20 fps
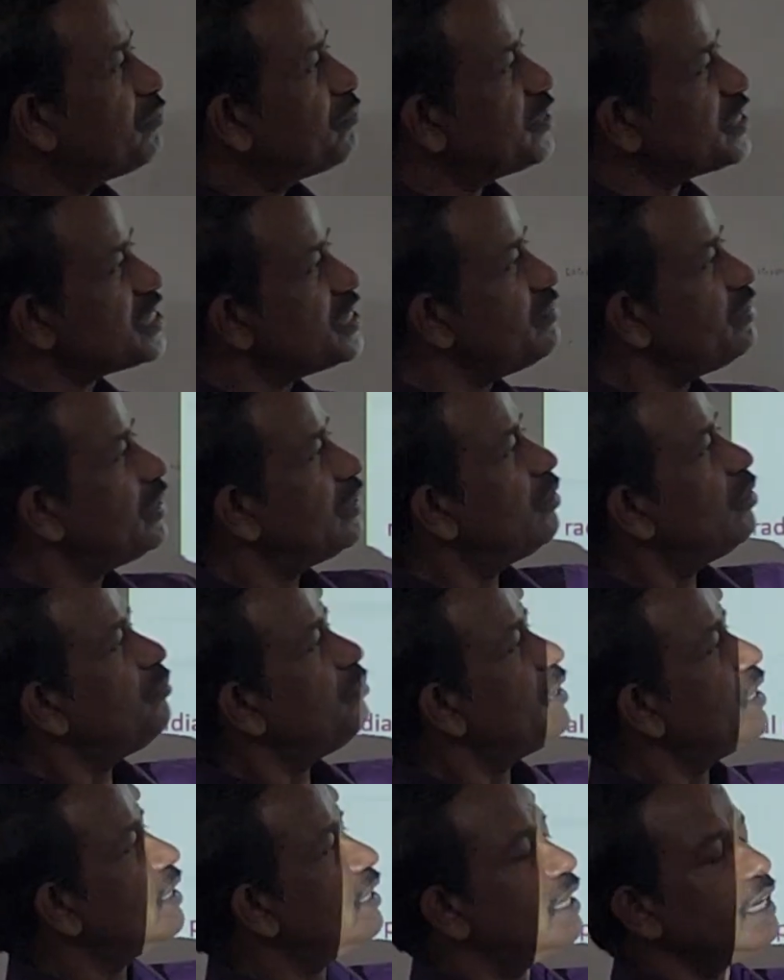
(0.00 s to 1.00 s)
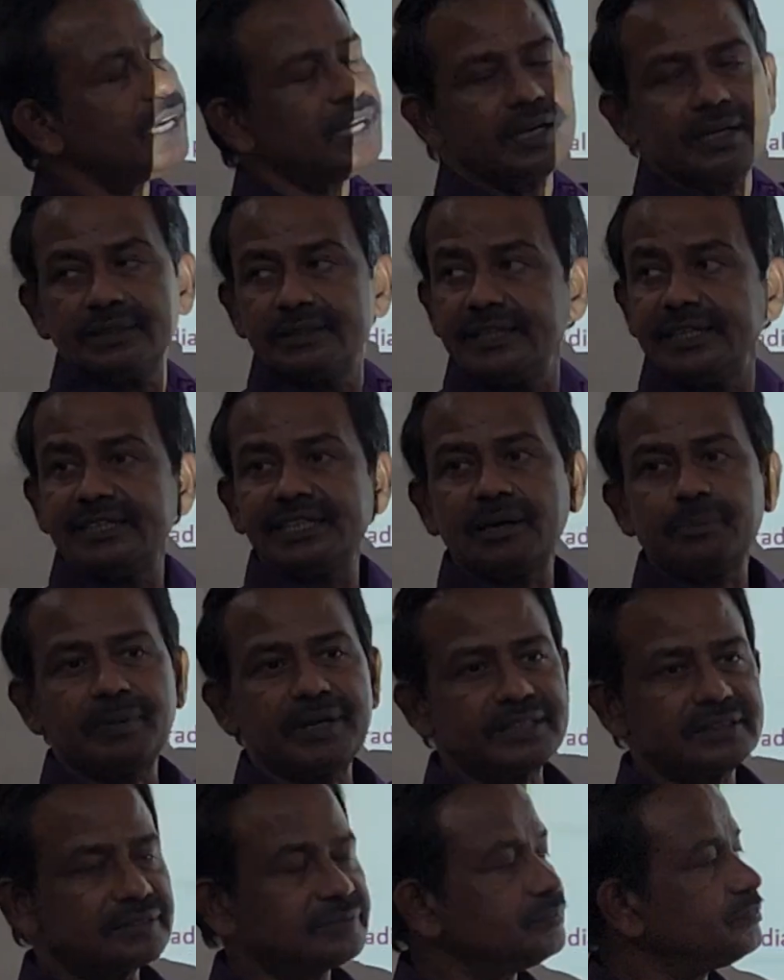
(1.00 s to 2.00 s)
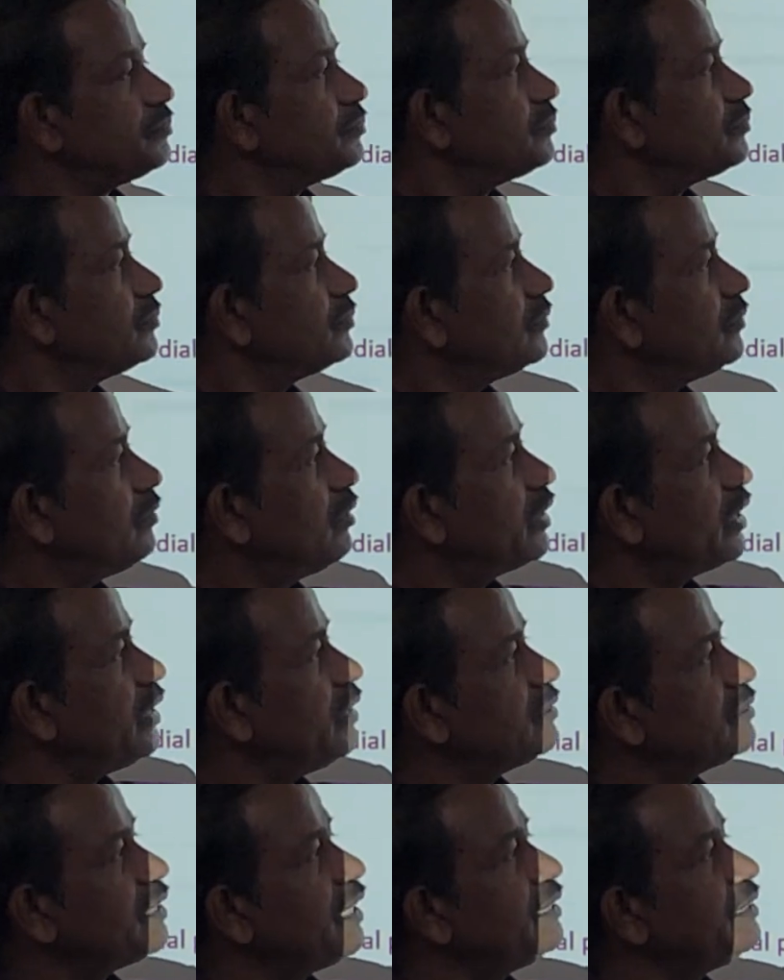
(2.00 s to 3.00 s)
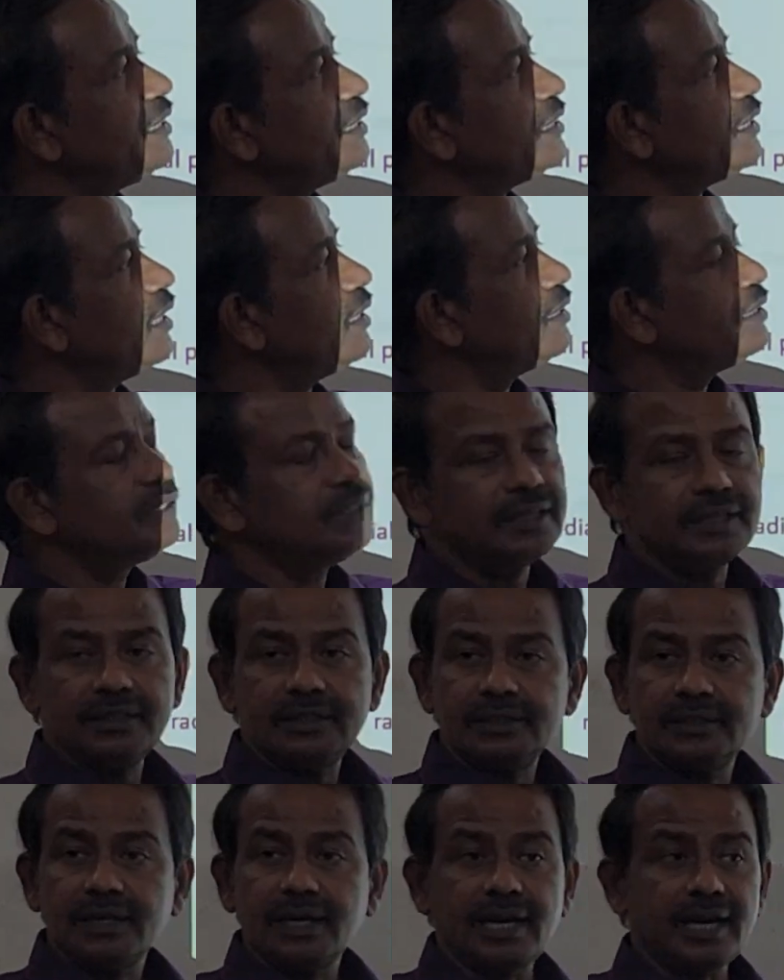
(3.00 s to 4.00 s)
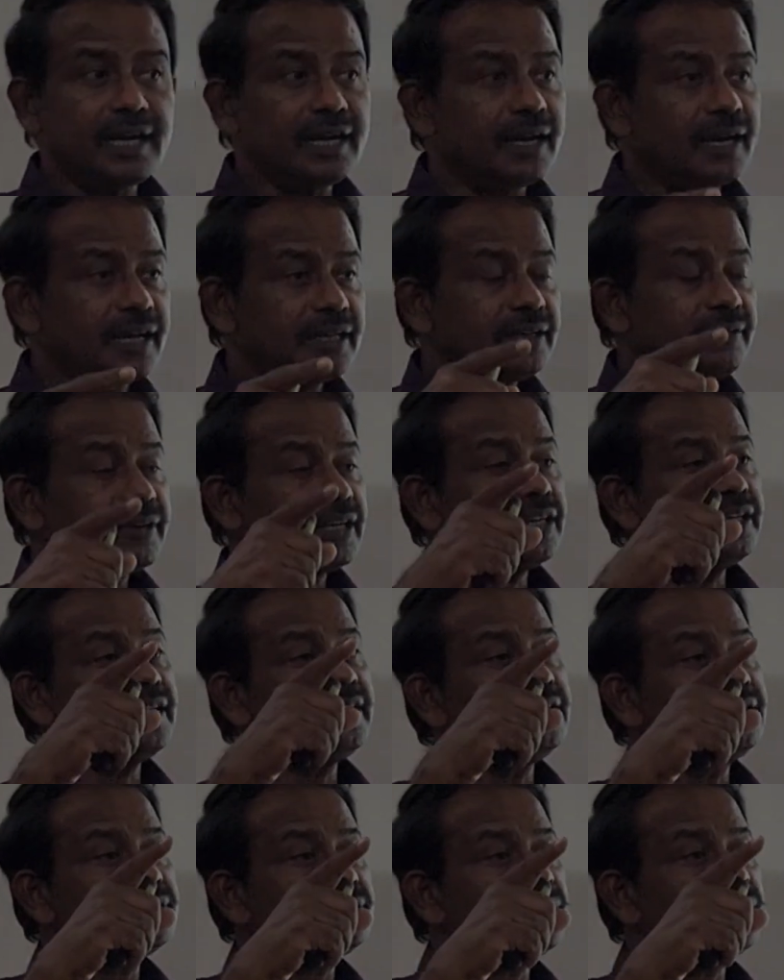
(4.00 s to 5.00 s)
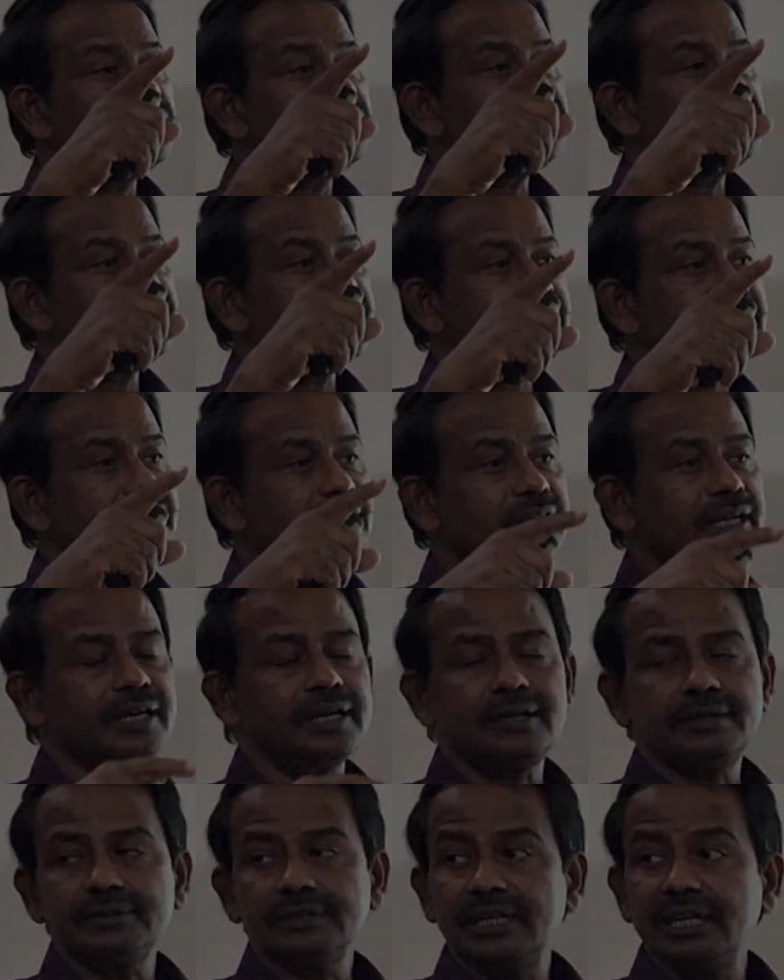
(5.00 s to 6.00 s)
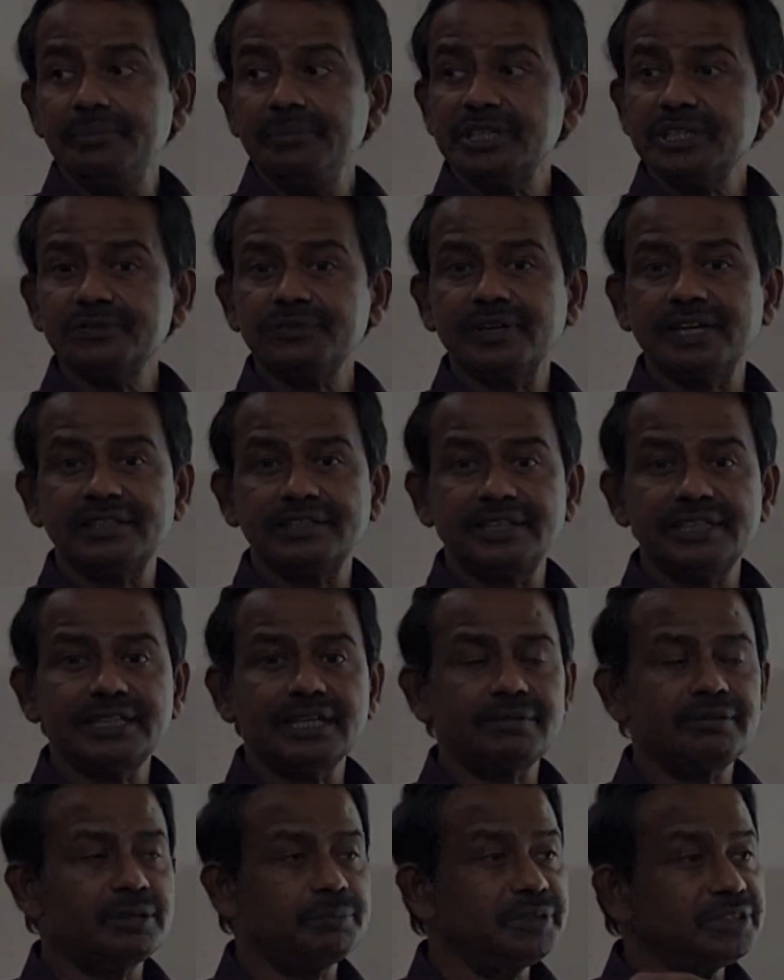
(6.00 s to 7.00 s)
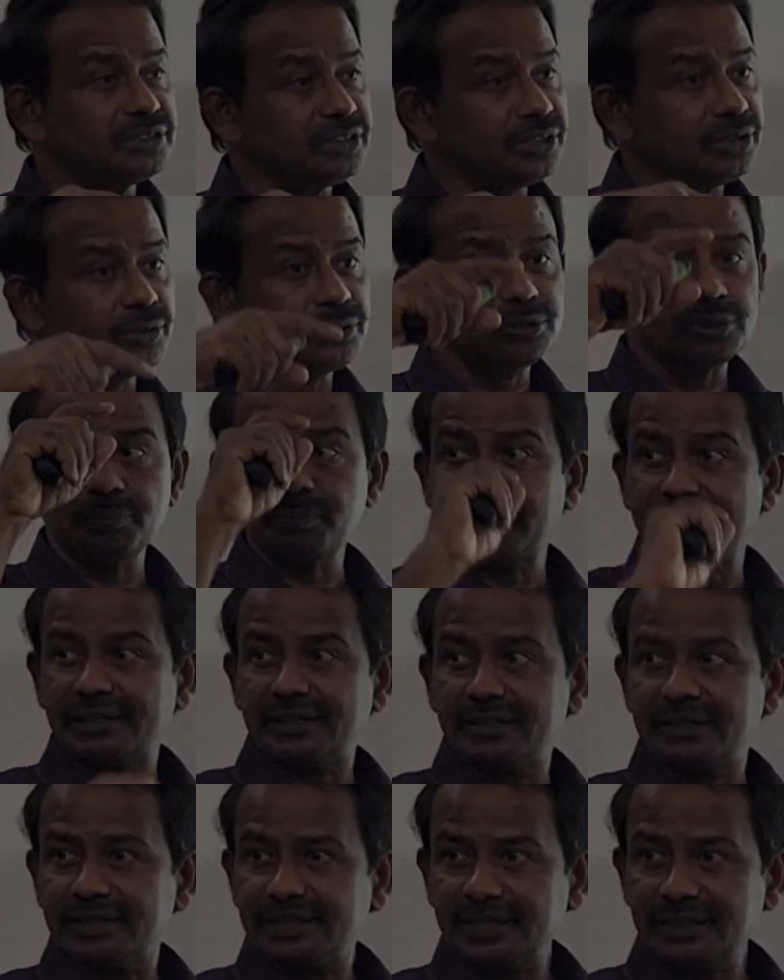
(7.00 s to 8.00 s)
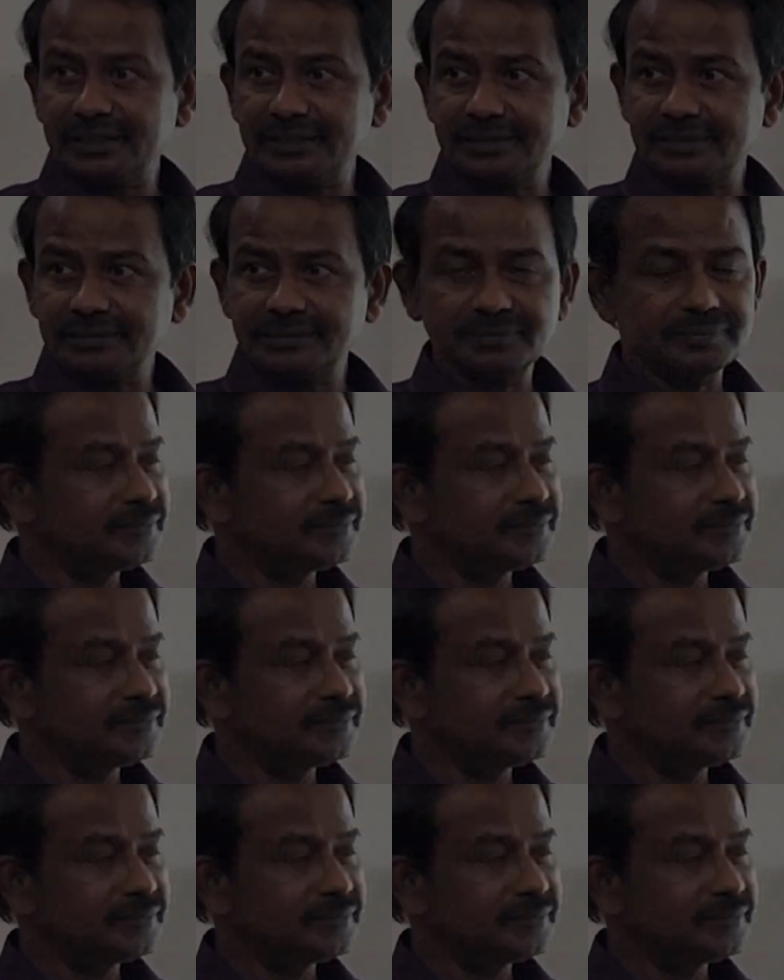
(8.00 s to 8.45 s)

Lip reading: First we will go for theta part. Okay, sin theta. I have already told you that the limits for theta will be 0 to pi, correct?